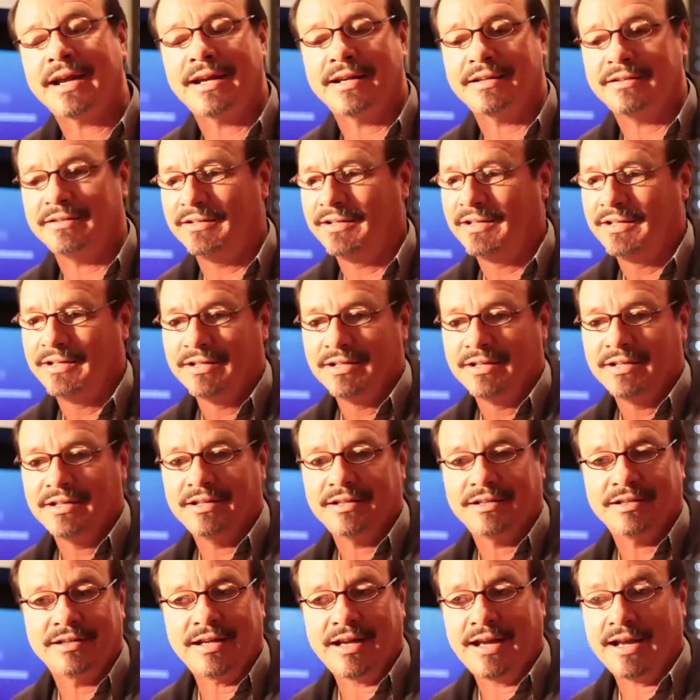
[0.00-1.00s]
and I had
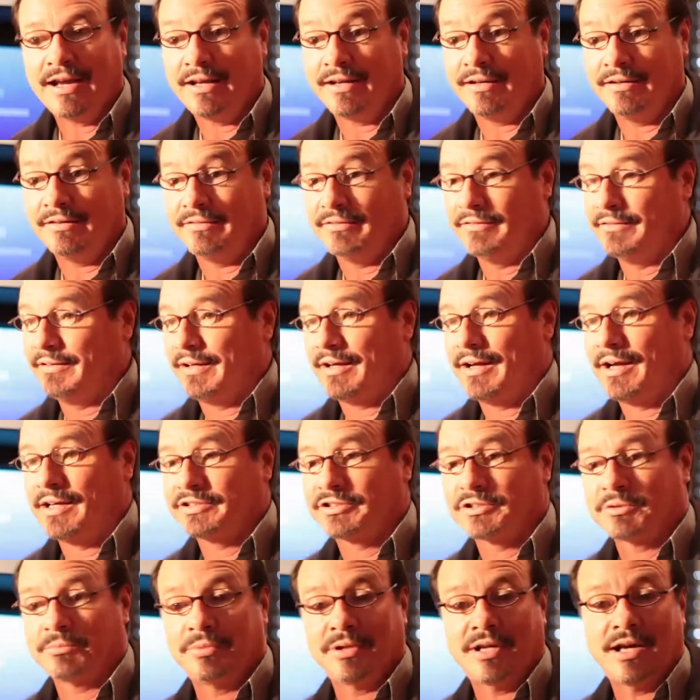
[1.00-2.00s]
a
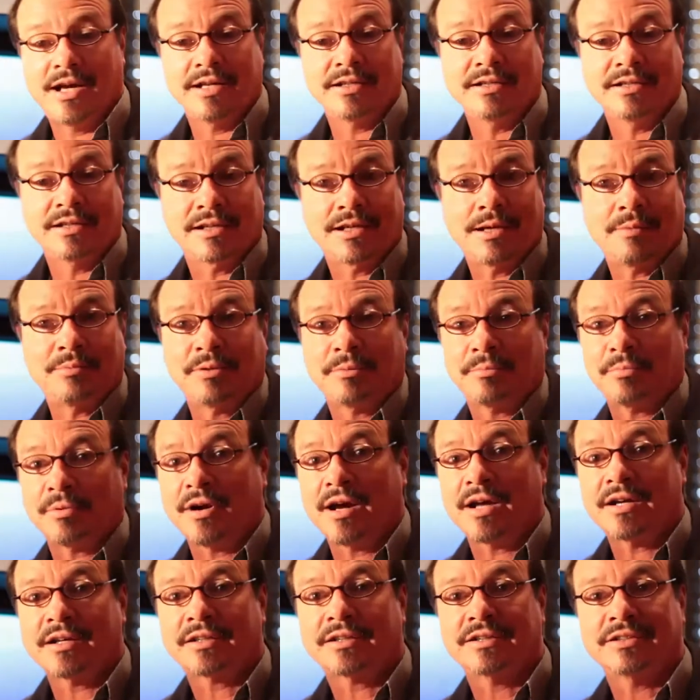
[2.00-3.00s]
Hasselblad and a couple of
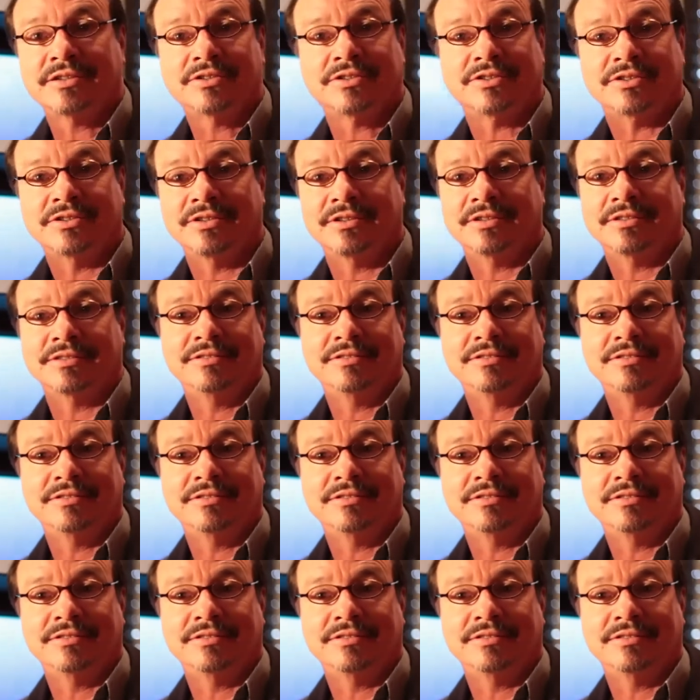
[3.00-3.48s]
Bronicas,